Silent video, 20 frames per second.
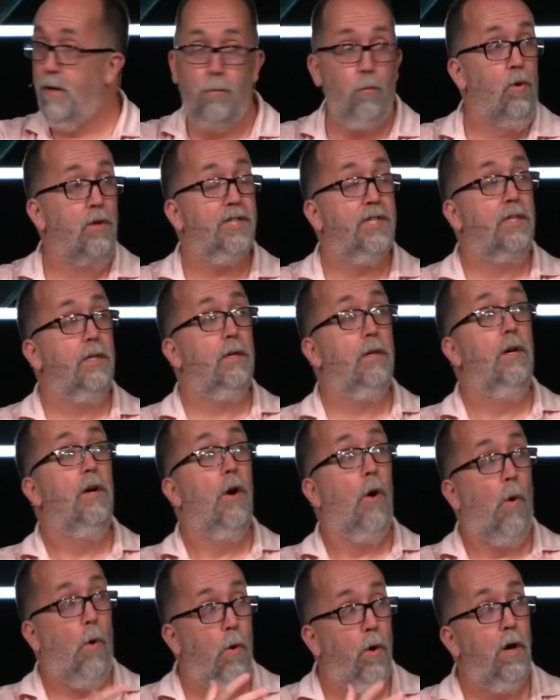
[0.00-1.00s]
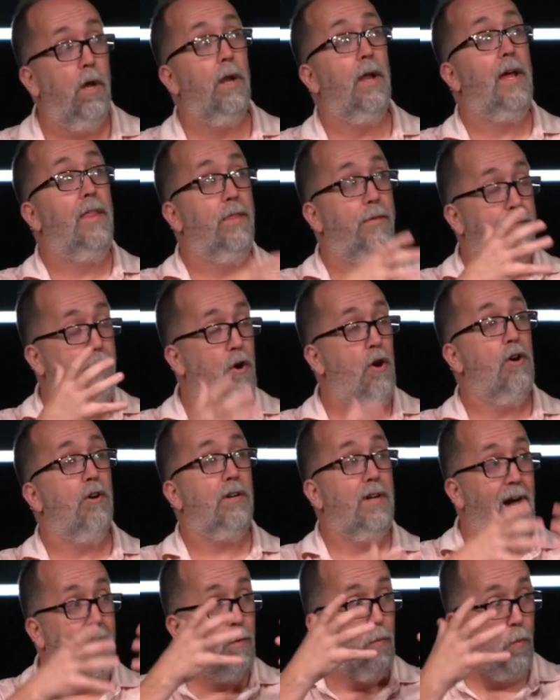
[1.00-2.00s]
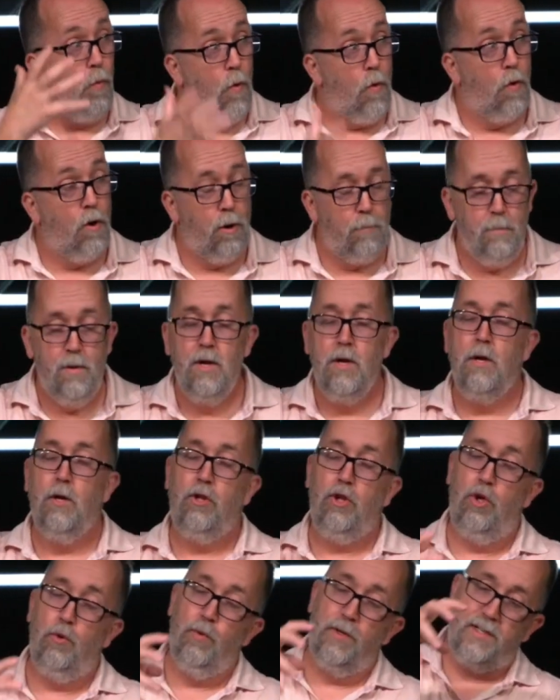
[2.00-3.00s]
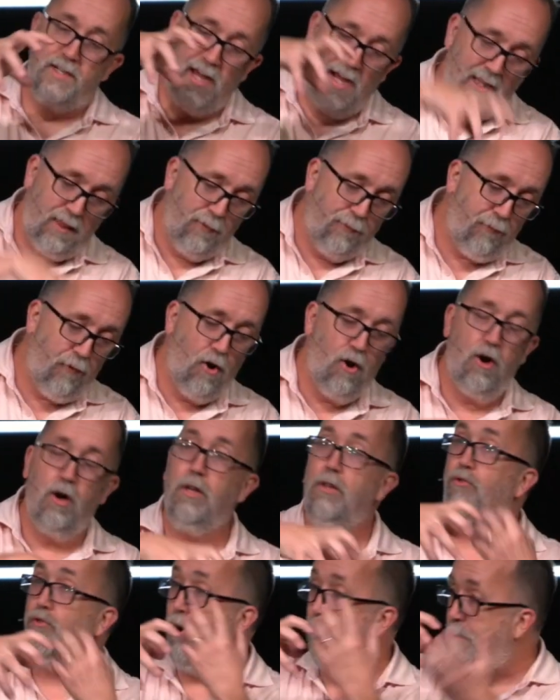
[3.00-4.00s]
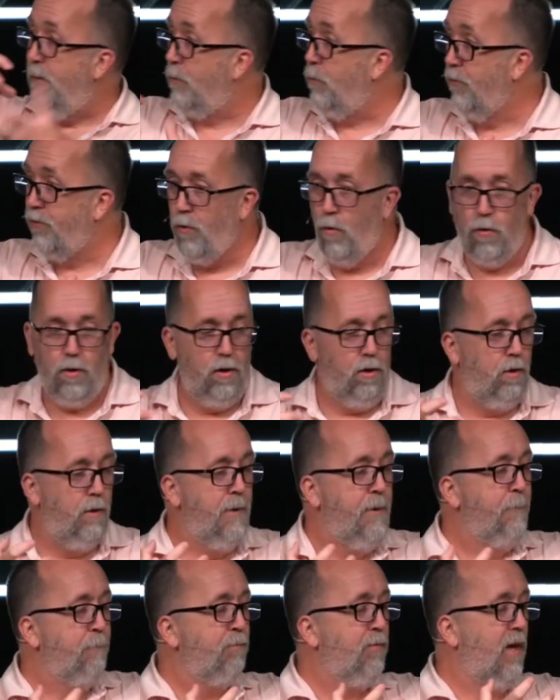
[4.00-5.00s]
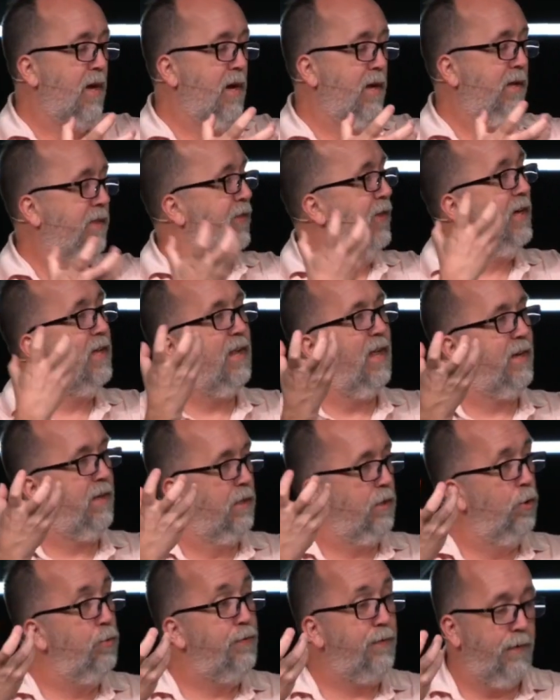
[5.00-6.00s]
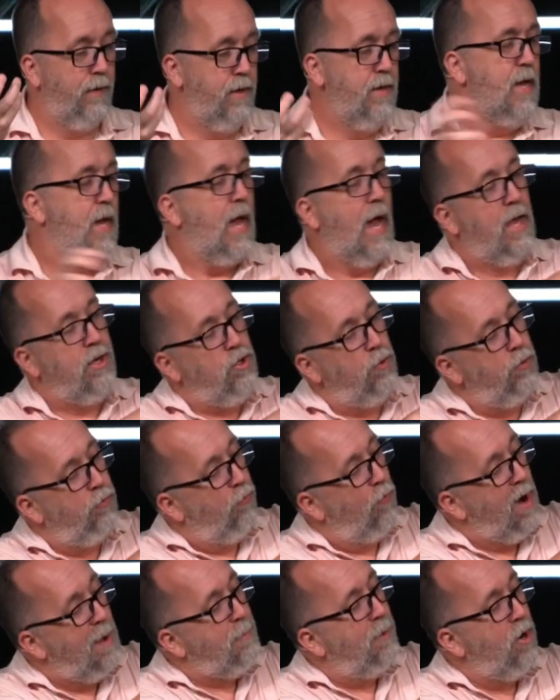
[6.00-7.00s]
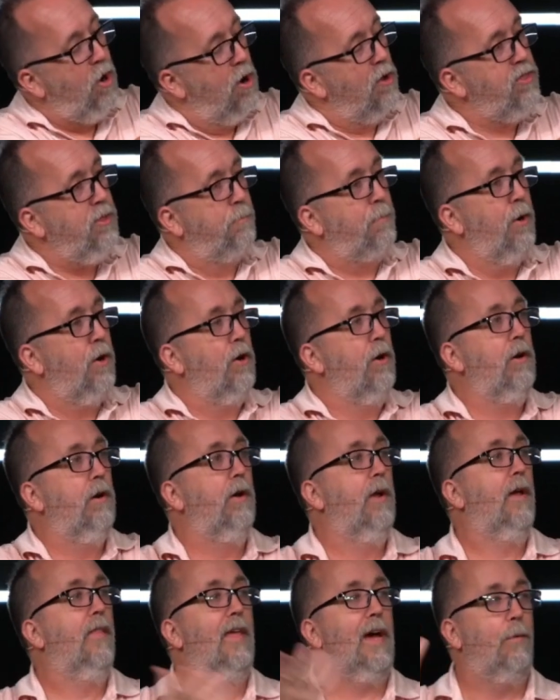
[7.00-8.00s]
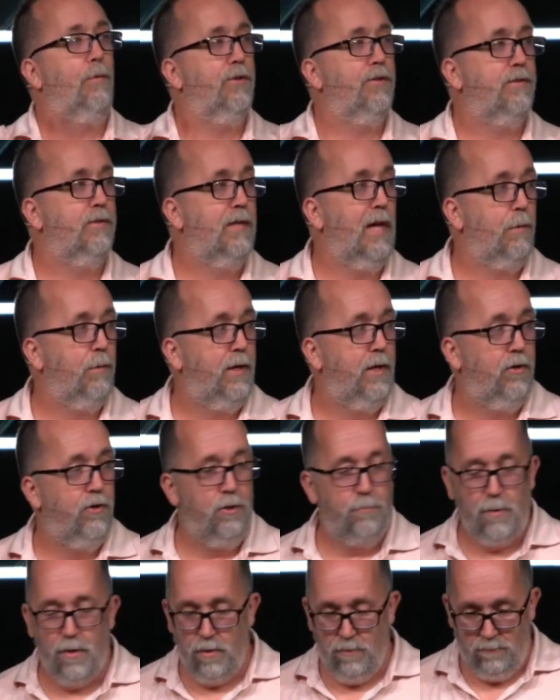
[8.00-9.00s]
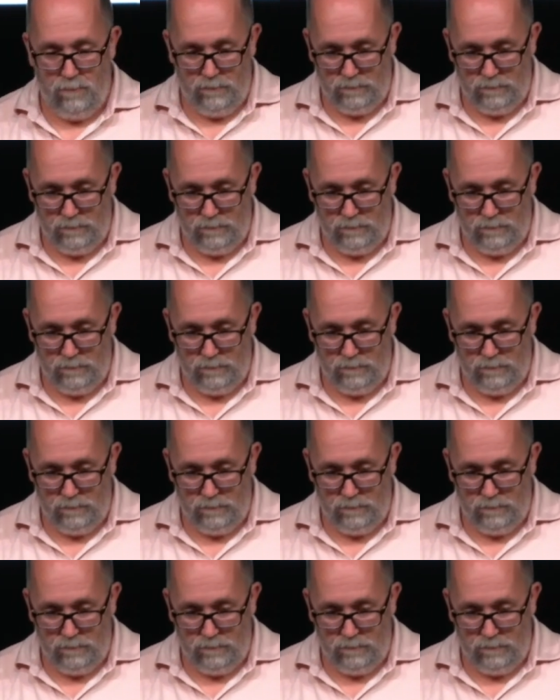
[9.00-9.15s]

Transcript: And once the oil and the frog got warm, you would take the frog, dripping with oil, think like a loofah, and you would rub it on the burn, and that would, that would heal your burn